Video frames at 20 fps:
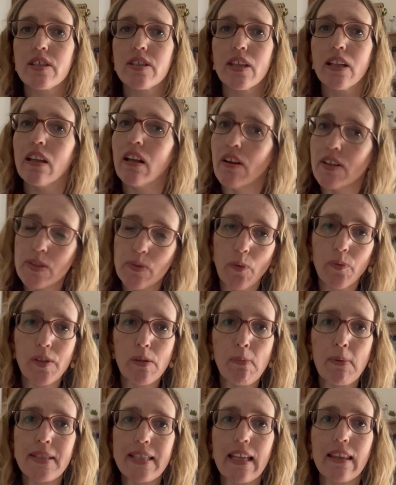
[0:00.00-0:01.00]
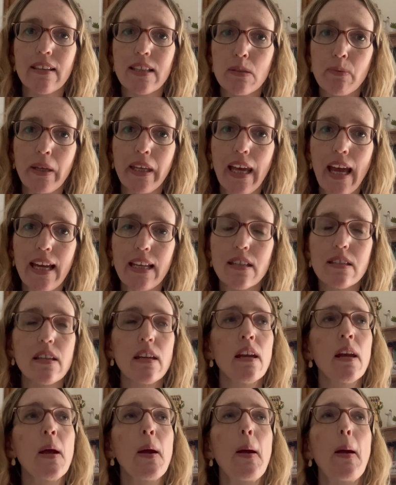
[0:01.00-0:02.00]
the last 50% this weekend,
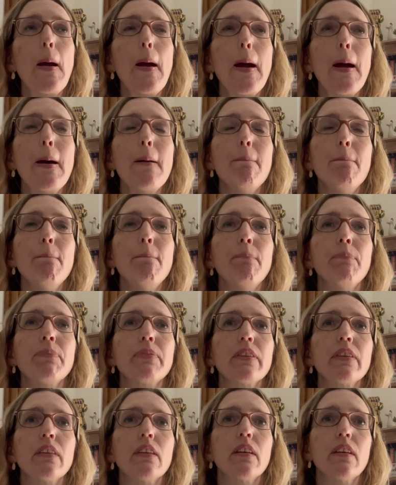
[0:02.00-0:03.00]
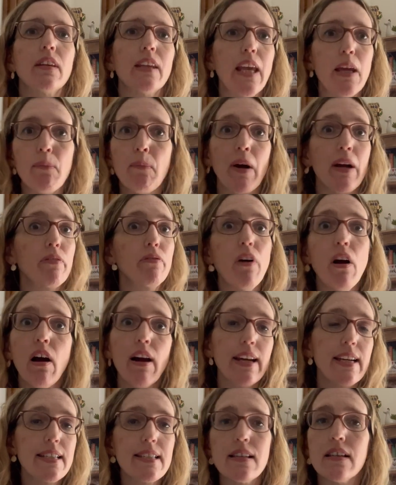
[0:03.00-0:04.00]
it might
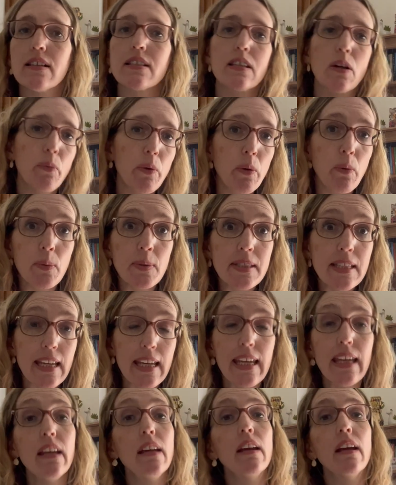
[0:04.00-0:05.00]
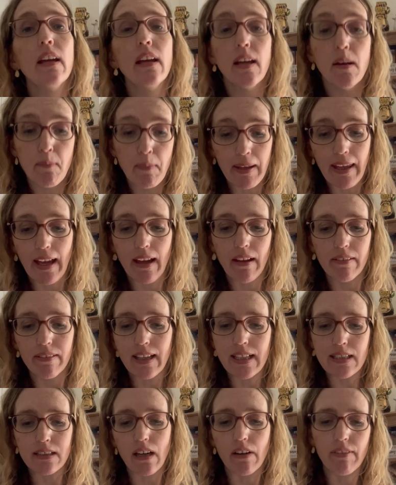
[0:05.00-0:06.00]
rise, so we will see. But yeah,
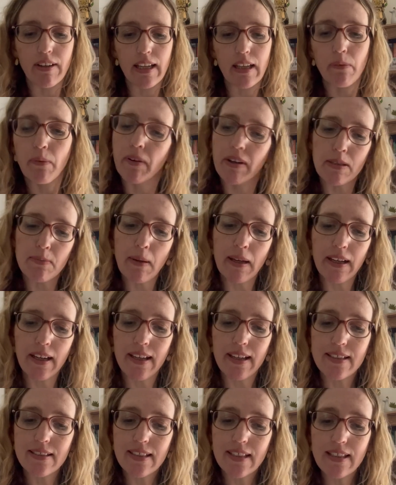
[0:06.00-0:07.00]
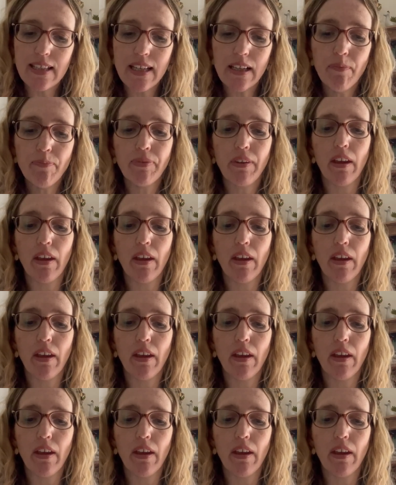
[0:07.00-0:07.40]
that's currently where it's sitting.